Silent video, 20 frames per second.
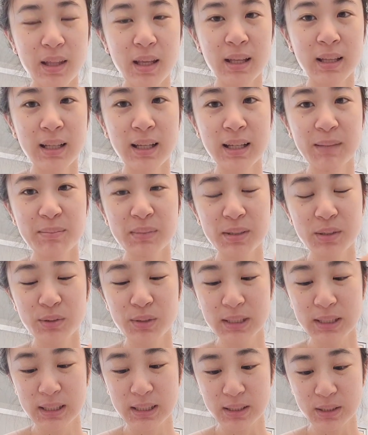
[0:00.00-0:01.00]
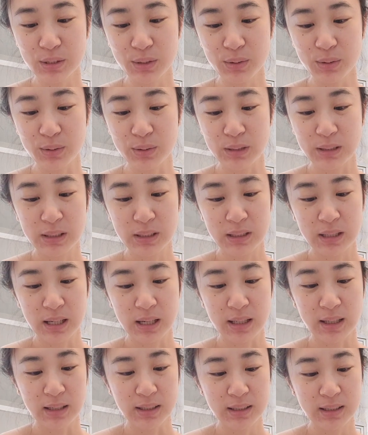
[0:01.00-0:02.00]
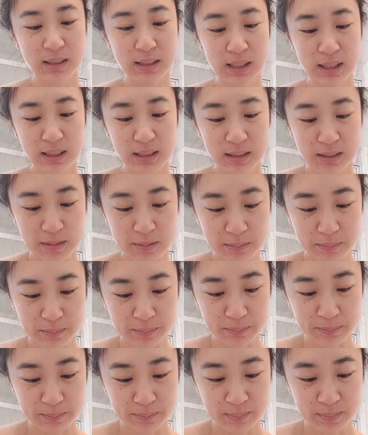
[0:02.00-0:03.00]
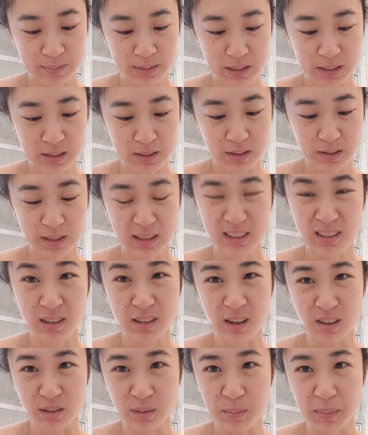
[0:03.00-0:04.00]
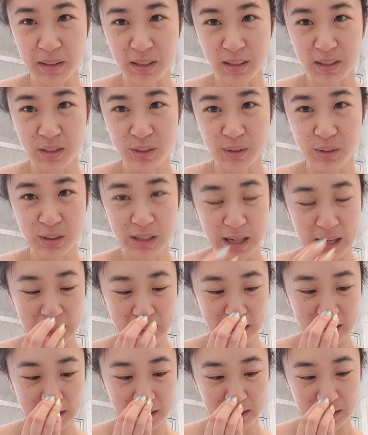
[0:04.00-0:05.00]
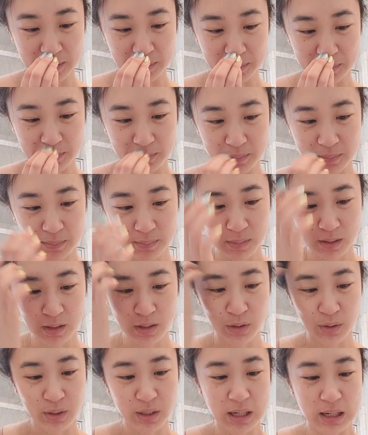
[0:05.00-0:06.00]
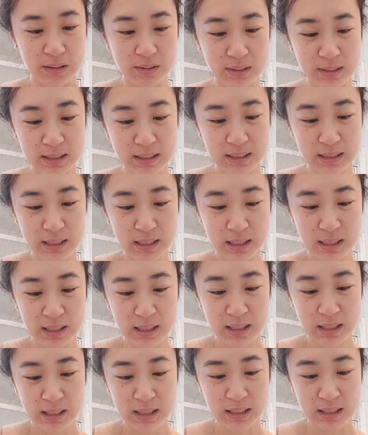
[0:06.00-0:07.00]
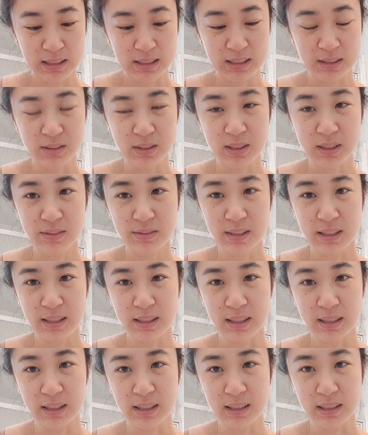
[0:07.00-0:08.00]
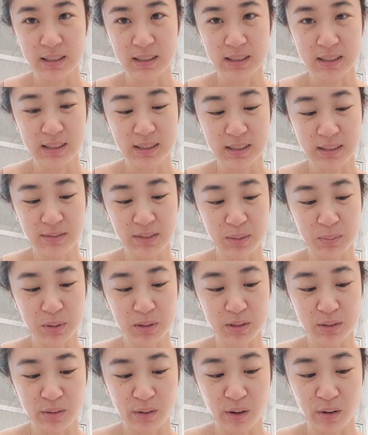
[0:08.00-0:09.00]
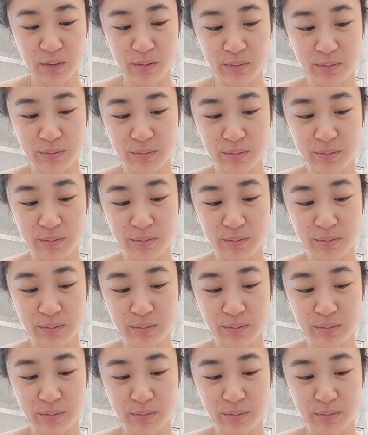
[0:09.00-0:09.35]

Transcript: and I'm using this too. I got this at um, it's called like the cosmetic store at um Ontario Outlet. They sell stuff at like seventy percent off